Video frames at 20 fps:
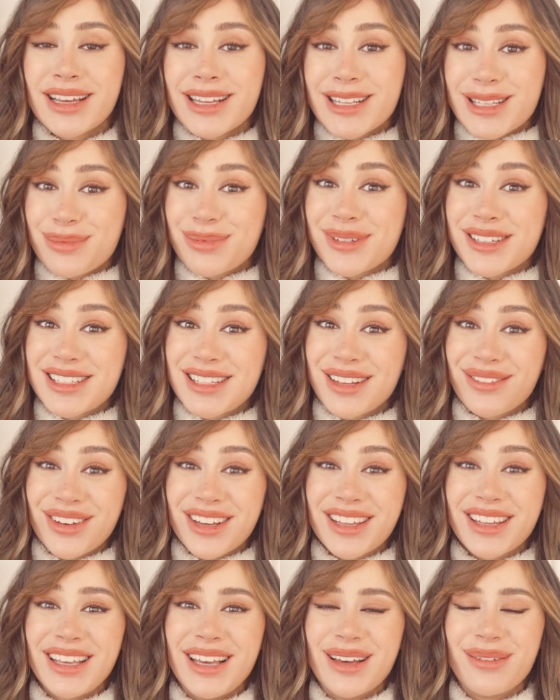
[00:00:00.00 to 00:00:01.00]

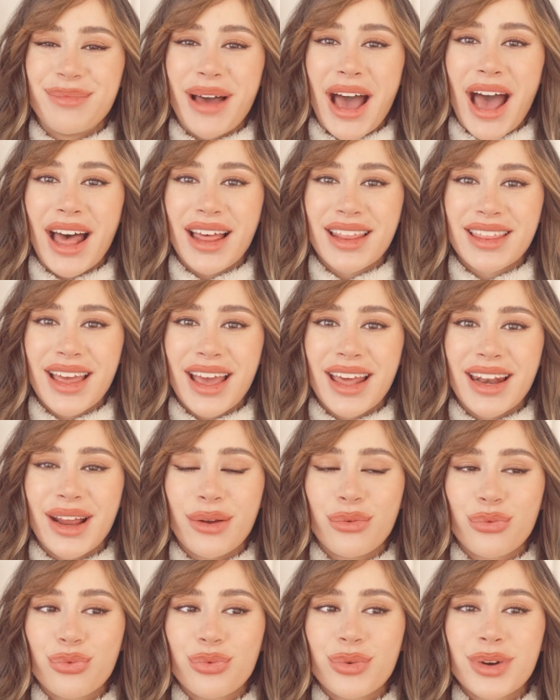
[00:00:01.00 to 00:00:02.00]
specifically a bath, and
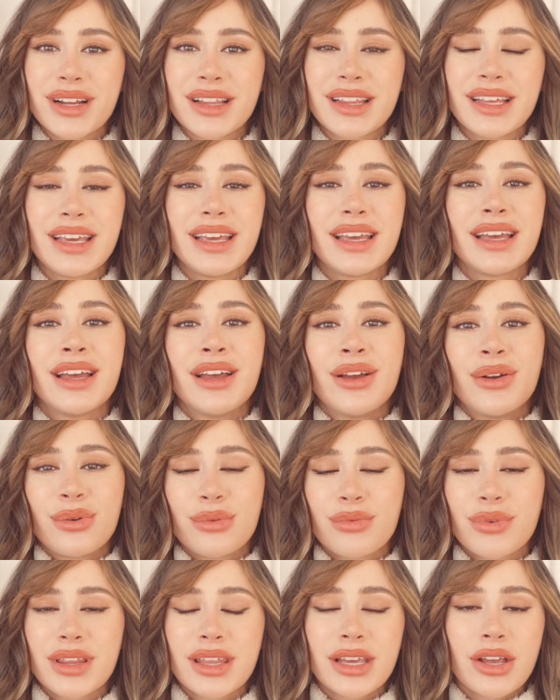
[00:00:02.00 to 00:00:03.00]
I really
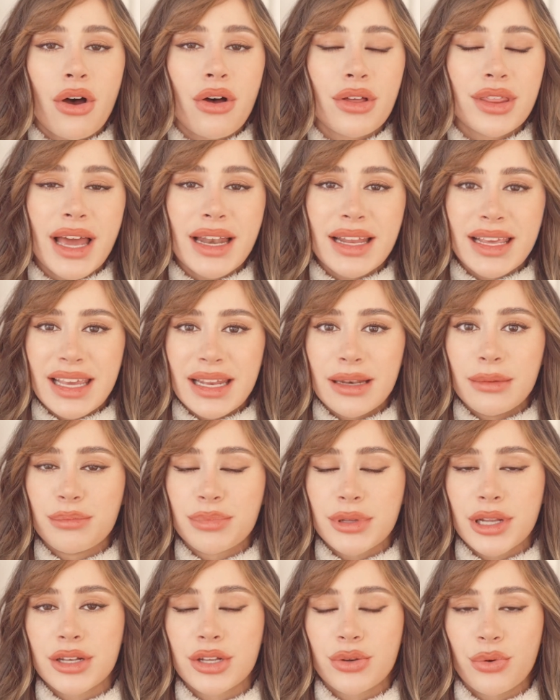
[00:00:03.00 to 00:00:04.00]
really all that heat
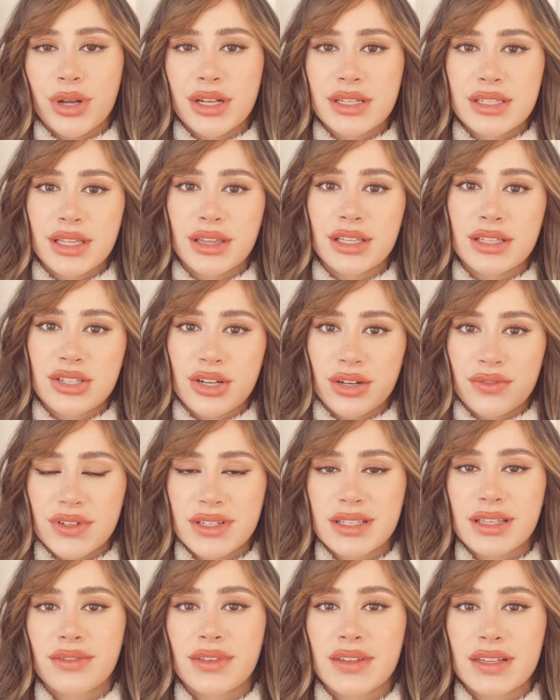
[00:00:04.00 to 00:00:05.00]
and blood going to the
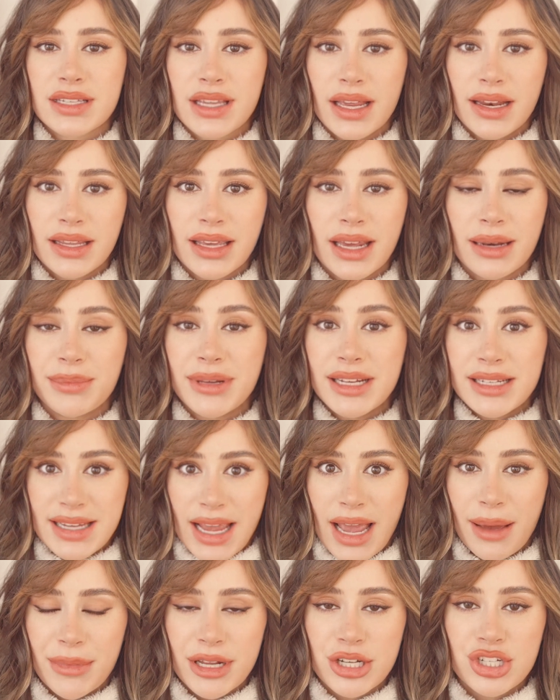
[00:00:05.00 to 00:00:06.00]
surface of the skin can be
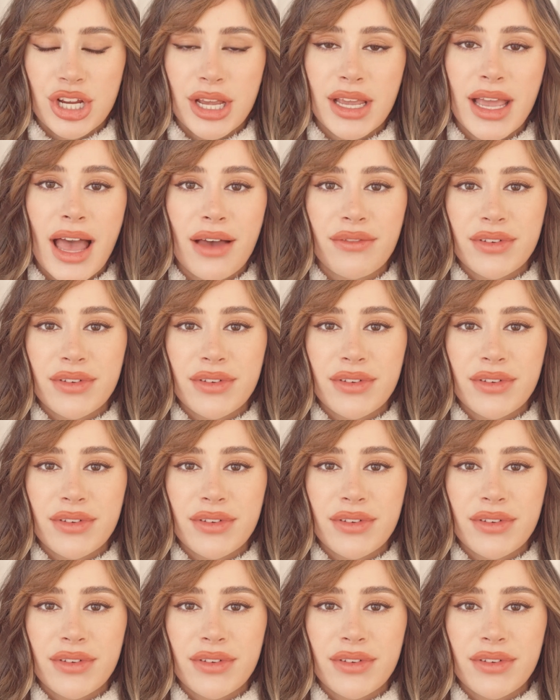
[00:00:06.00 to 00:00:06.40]
damaging.